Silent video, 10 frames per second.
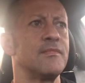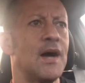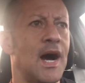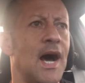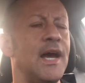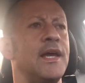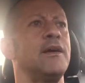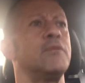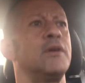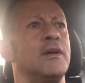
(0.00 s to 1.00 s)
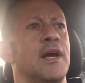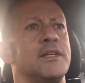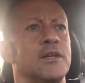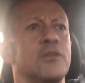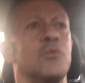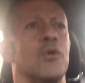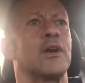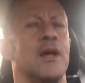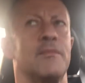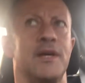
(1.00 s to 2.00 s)
I had done the work
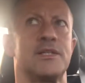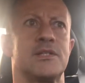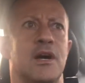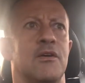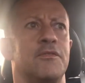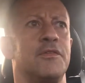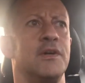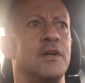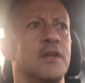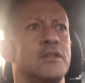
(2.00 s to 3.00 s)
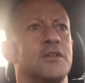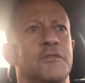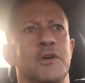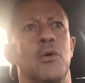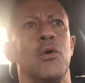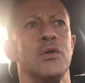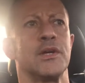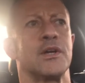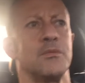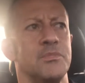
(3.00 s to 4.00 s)
on myself to feel whole
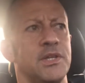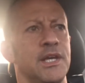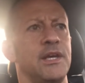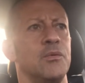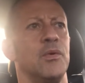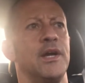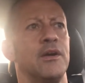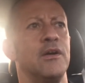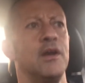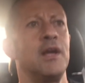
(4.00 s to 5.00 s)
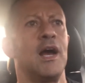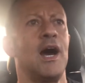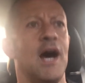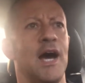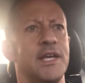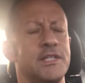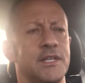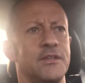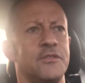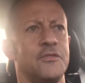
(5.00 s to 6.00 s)
and complete, where I
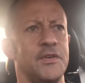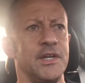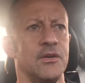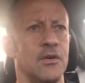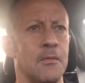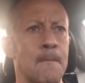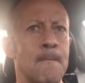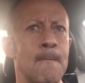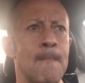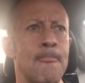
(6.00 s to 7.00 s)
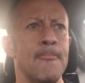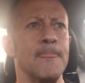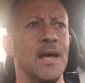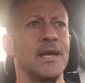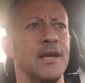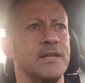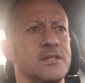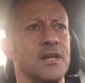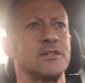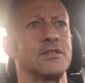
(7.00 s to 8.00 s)
didn't feel like
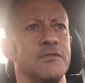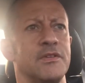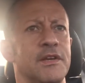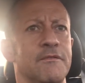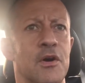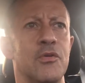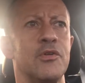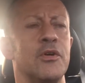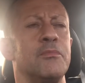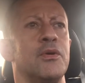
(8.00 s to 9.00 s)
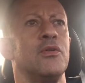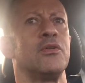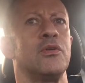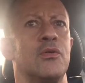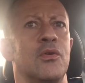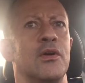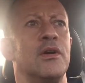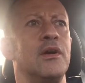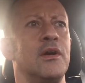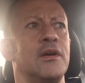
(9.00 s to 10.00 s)
excessively vulnerable, or,
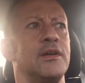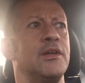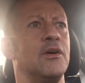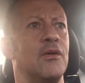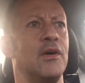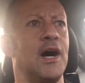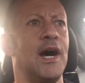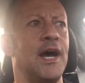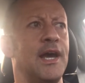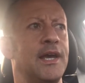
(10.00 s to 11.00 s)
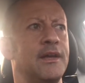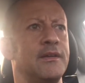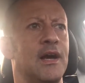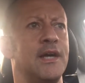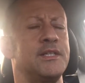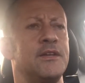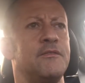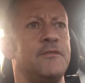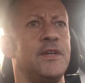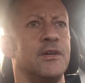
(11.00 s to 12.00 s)
you know, I didn't
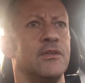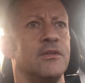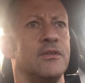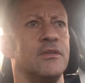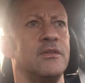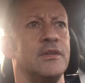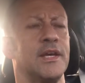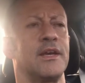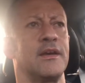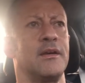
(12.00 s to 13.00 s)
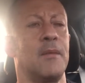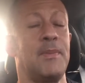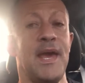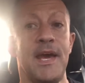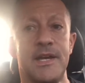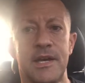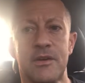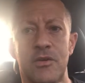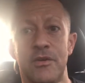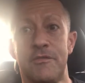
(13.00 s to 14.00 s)
feel like a panic
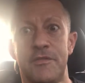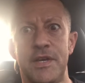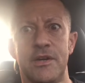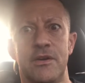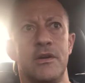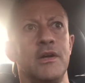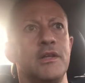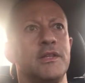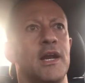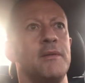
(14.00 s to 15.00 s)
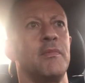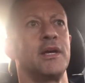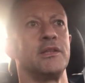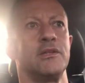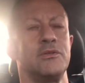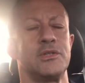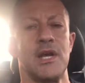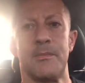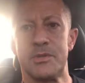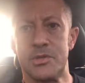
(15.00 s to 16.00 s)
or a fear that I might lose the
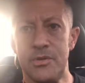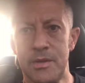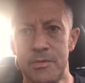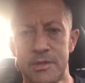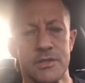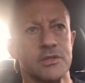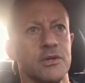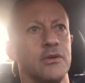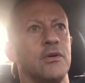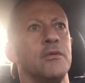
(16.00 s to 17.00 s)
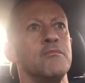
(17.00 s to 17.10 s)
opportunity with this girl.